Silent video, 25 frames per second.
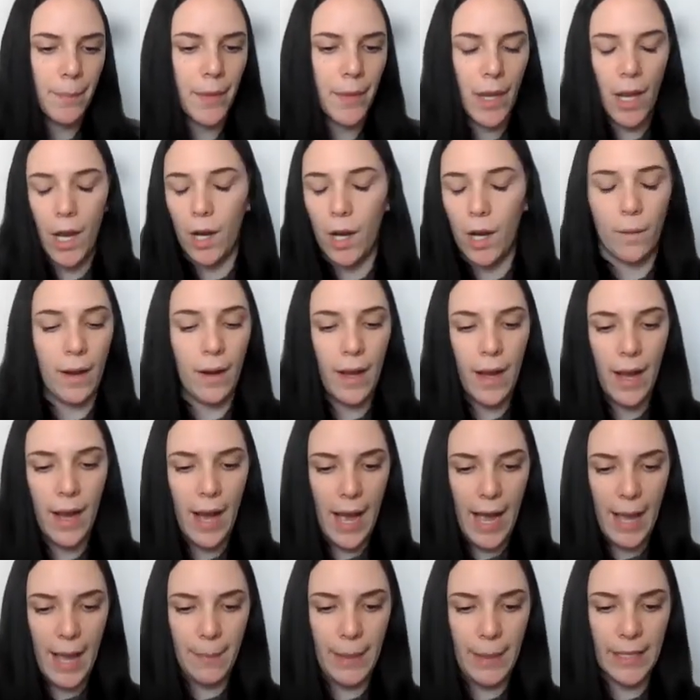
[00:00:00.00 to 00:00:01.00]
Oh,
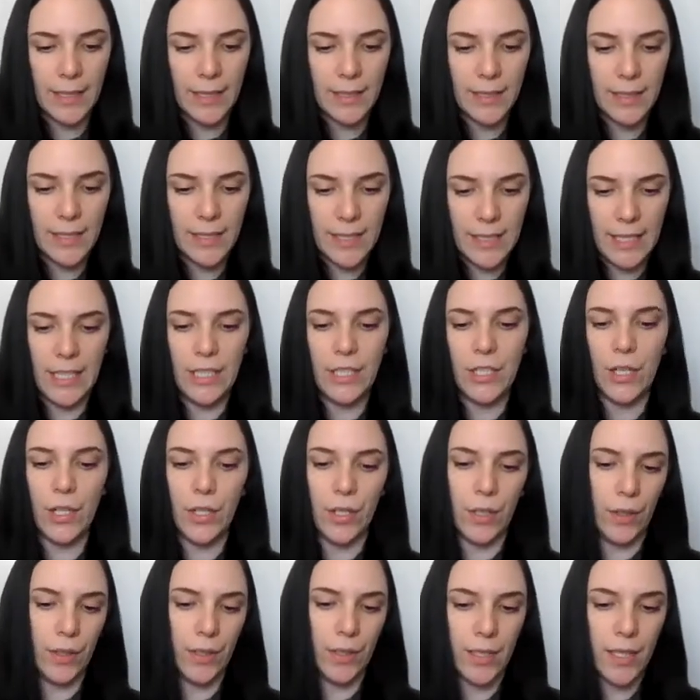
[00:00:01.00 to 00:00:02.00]
I meant sea
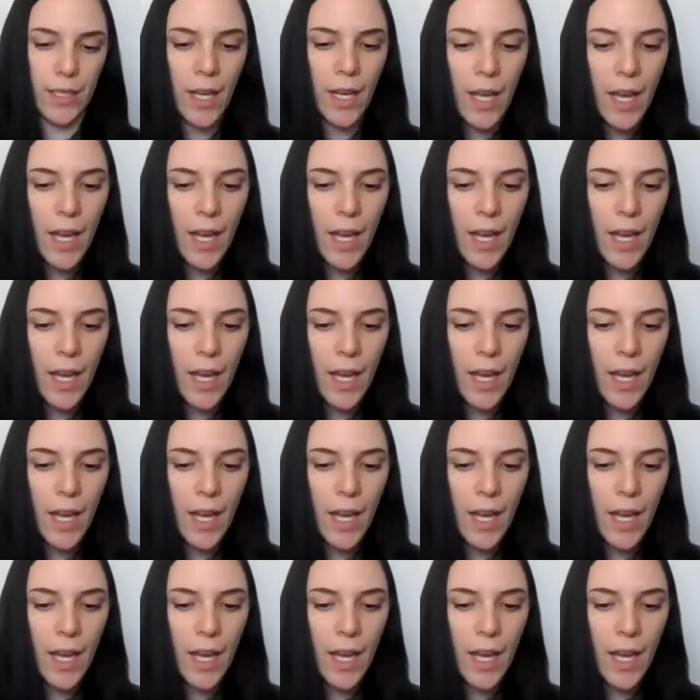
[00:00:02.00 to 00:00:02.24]
turtles.